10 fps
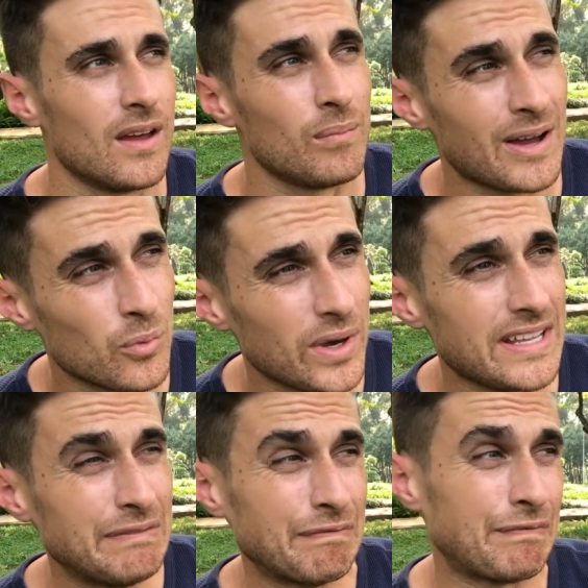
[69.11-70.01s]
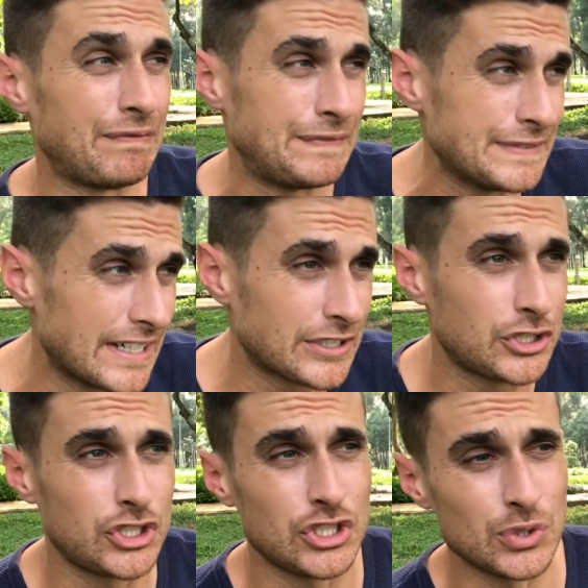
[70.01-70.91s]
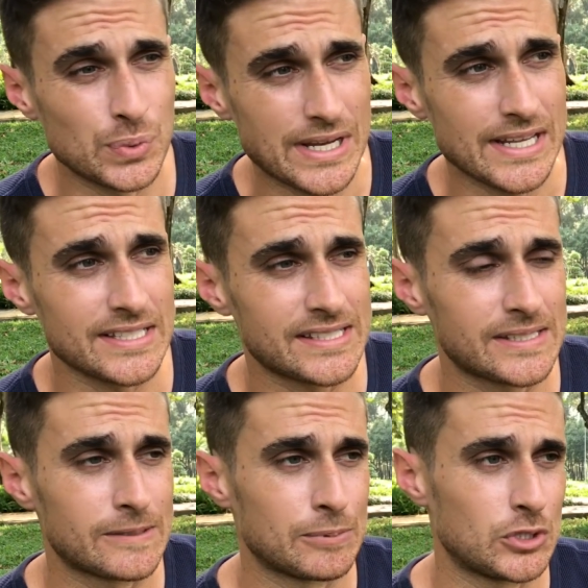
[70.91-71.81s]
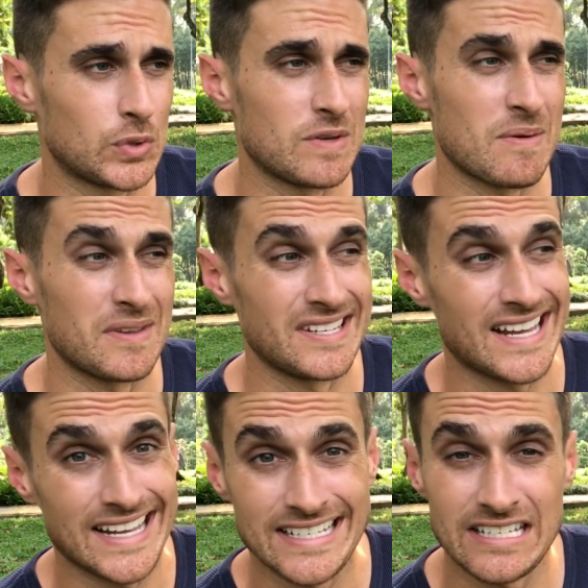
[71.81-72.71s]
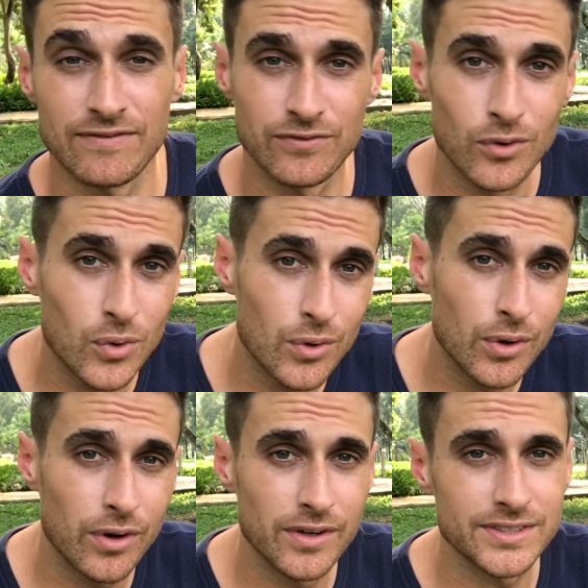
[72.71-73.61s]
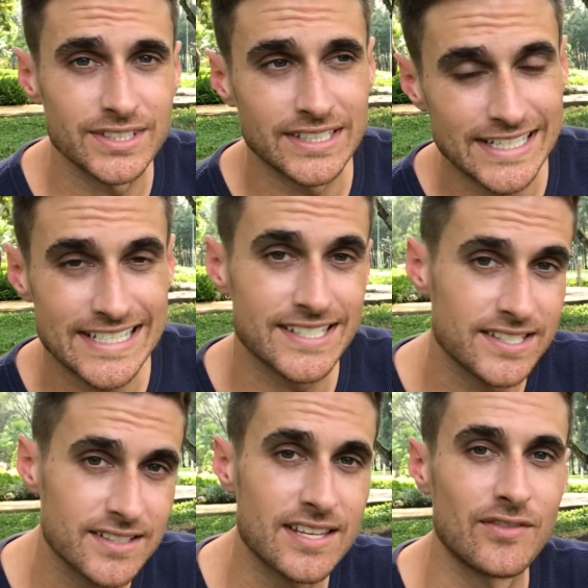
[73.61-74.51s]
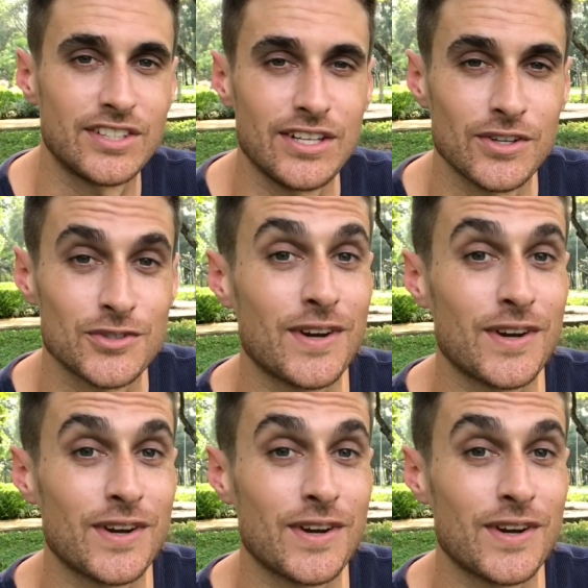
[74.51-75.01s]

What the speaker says: My weight fluctuates between maybe 94 to 96, 7 kilos.